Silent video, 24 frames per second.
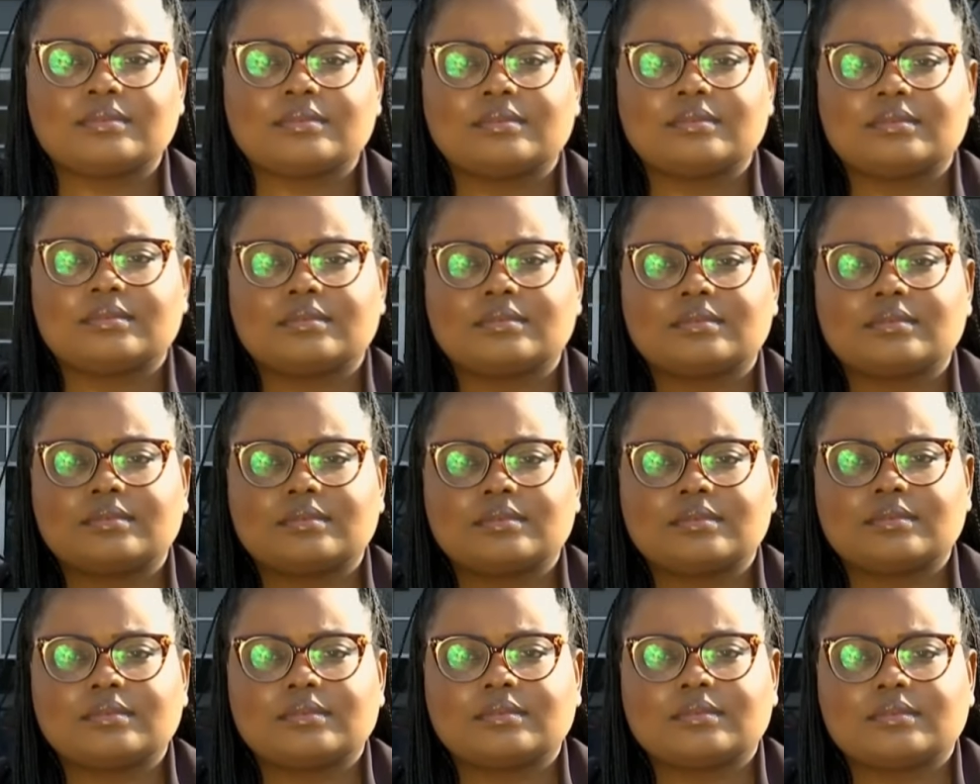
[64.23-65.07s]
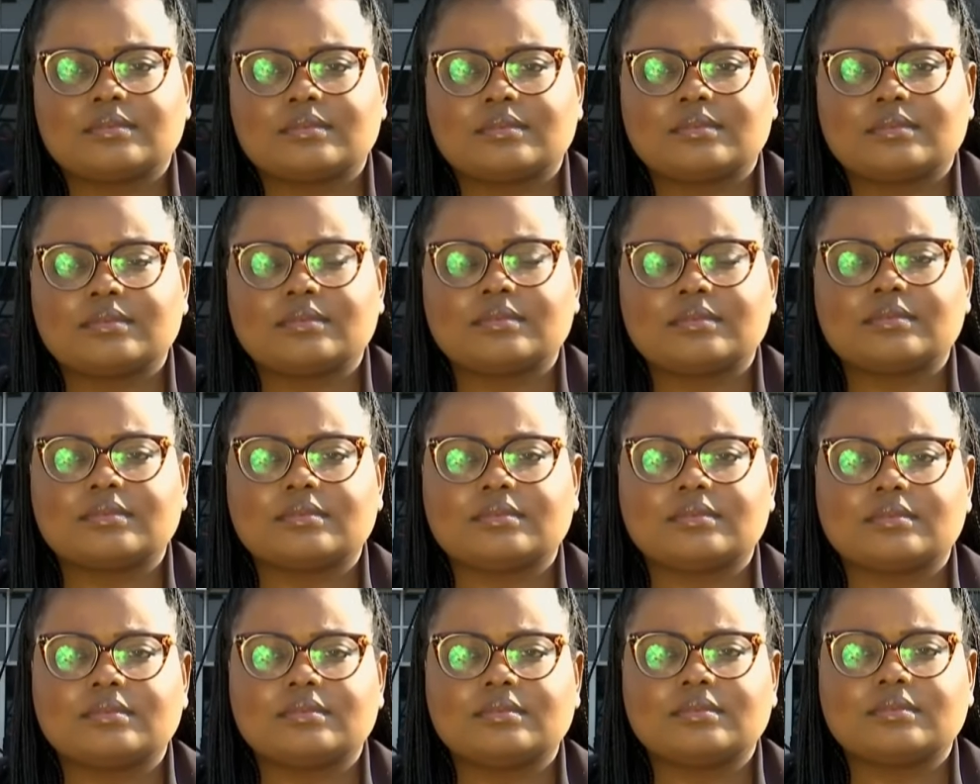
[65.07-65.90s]

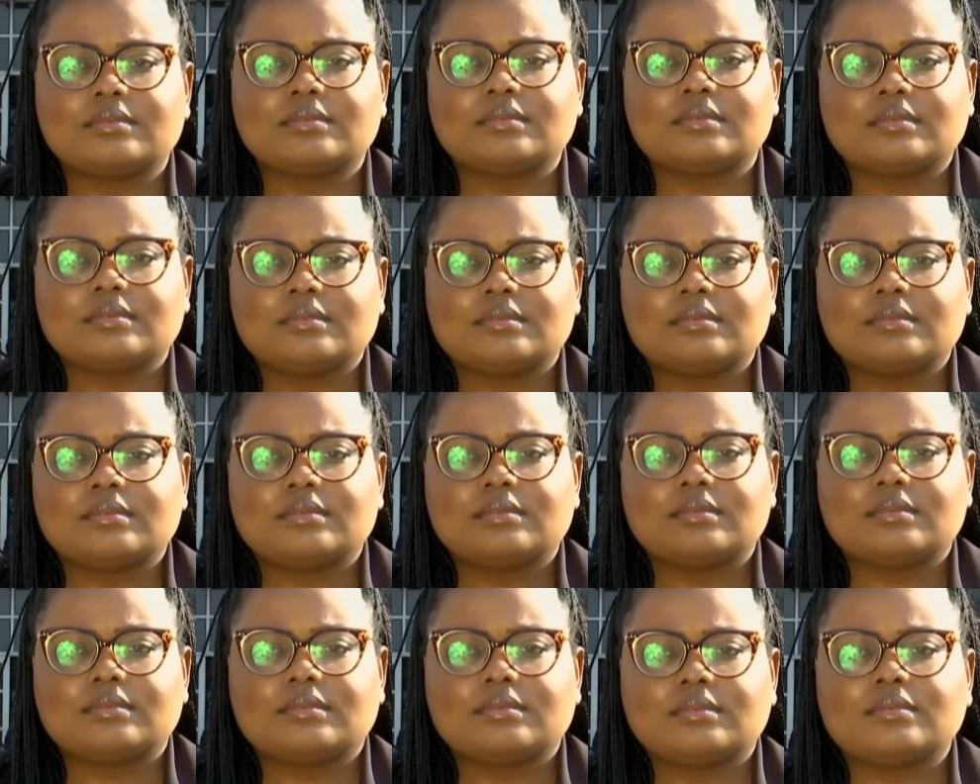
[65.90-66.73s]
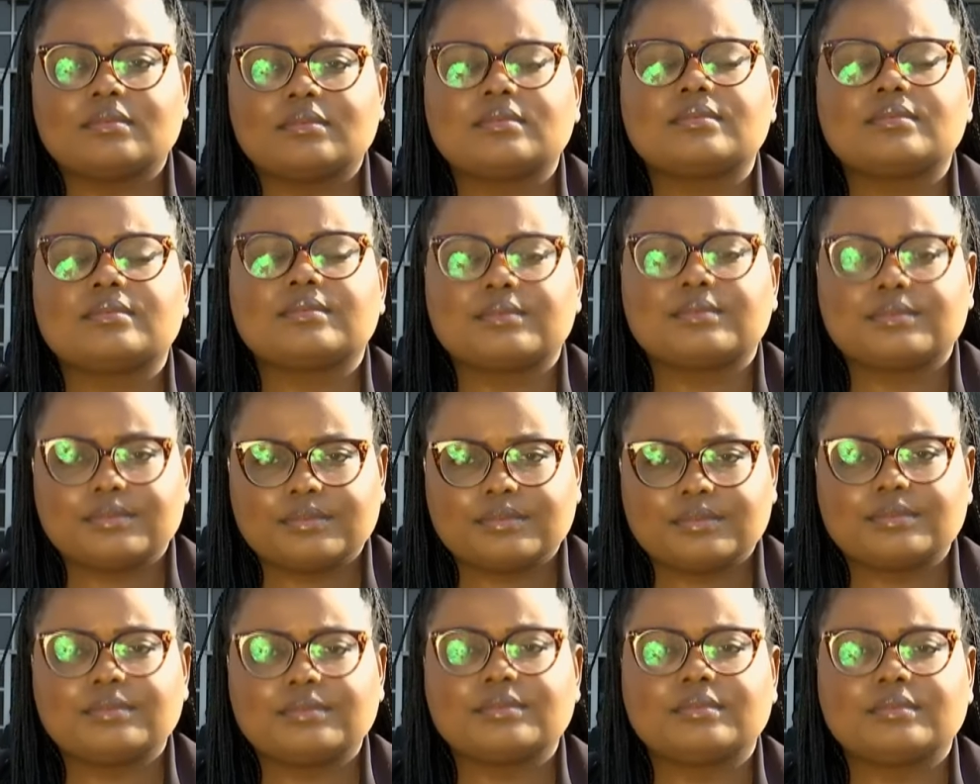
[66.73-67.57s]

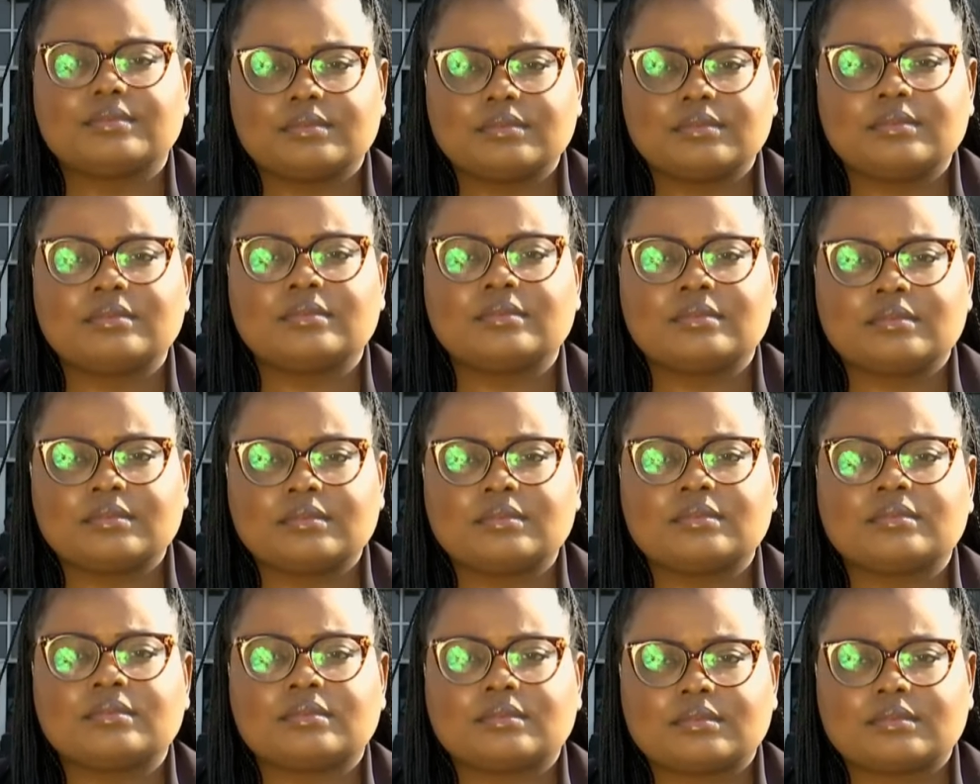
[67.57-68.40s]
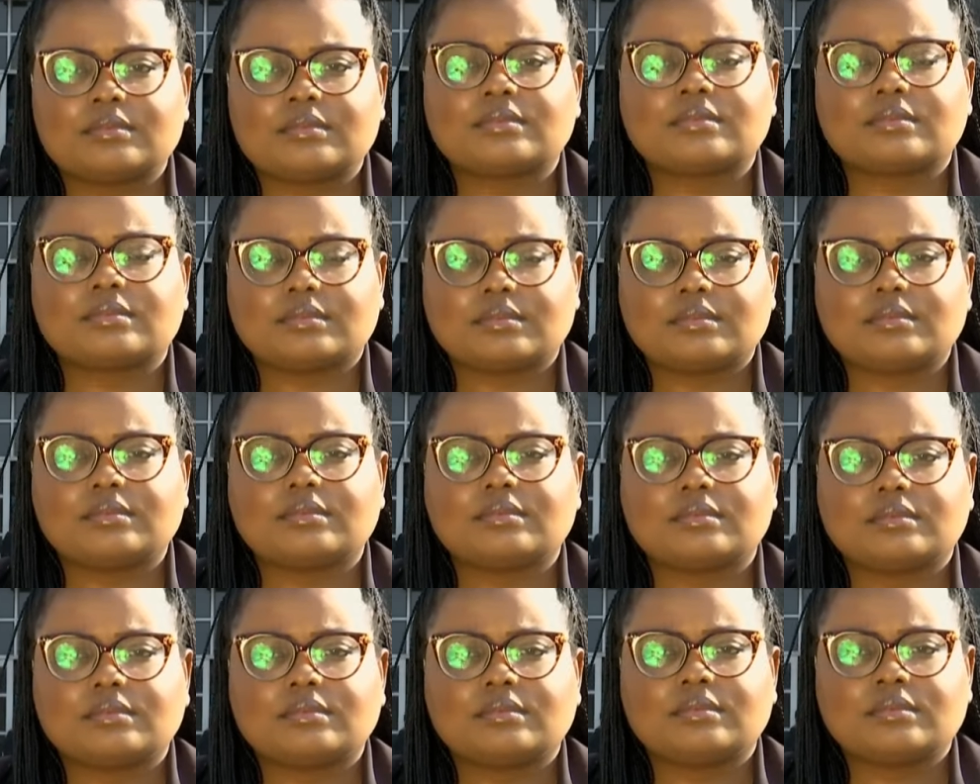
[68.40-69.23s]

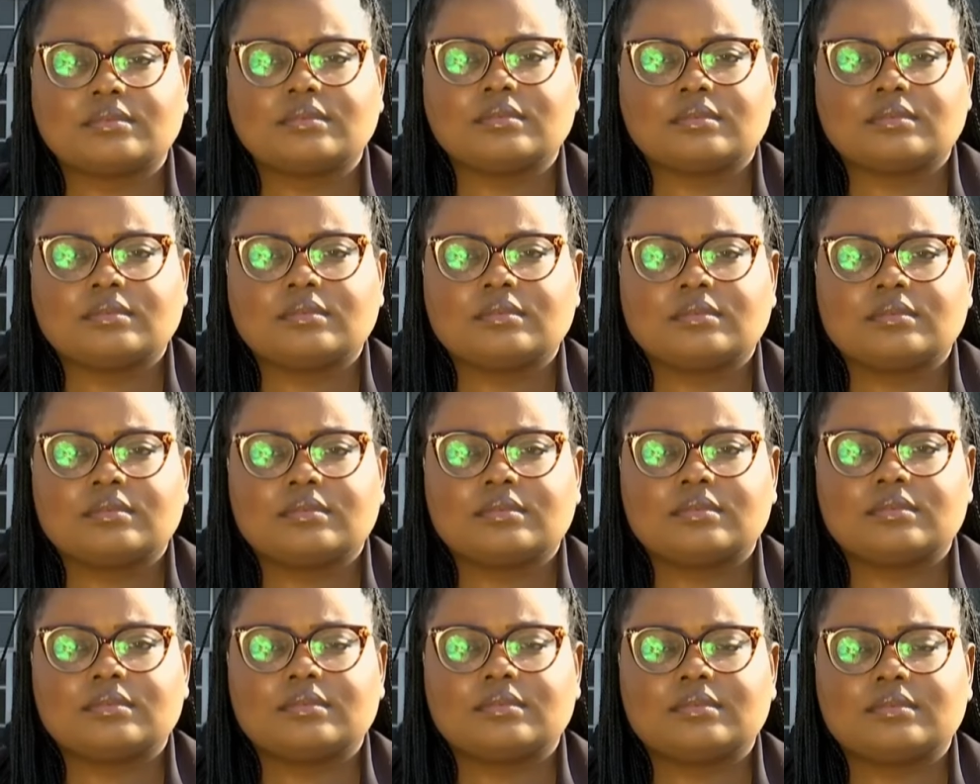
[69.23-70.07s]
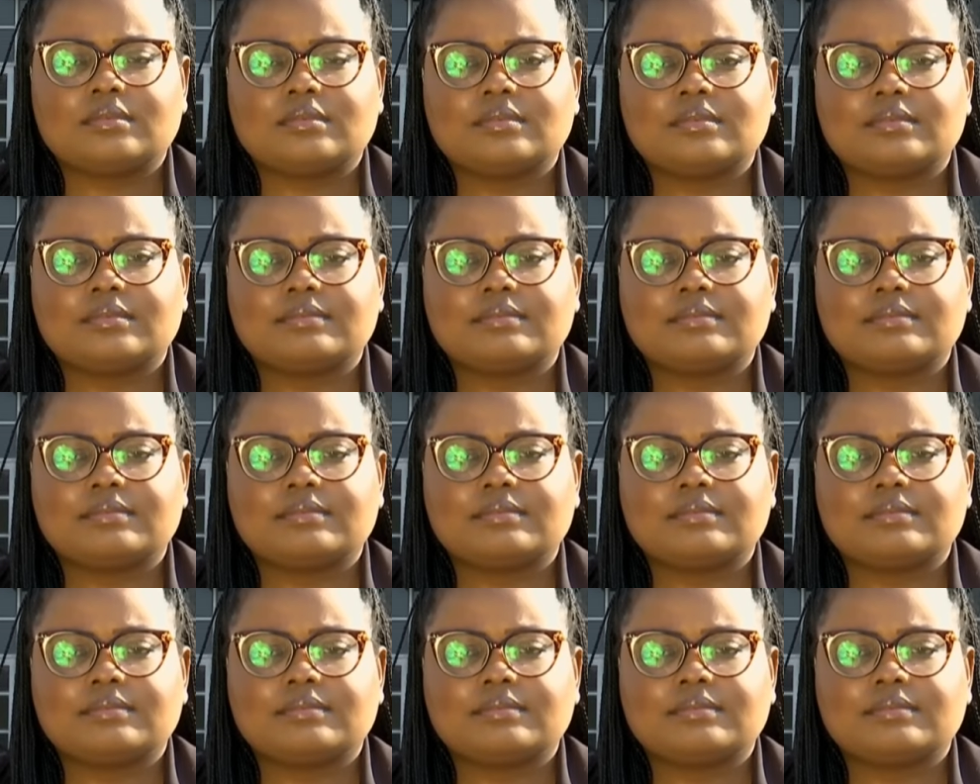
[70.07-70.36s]
This person isn't speaking.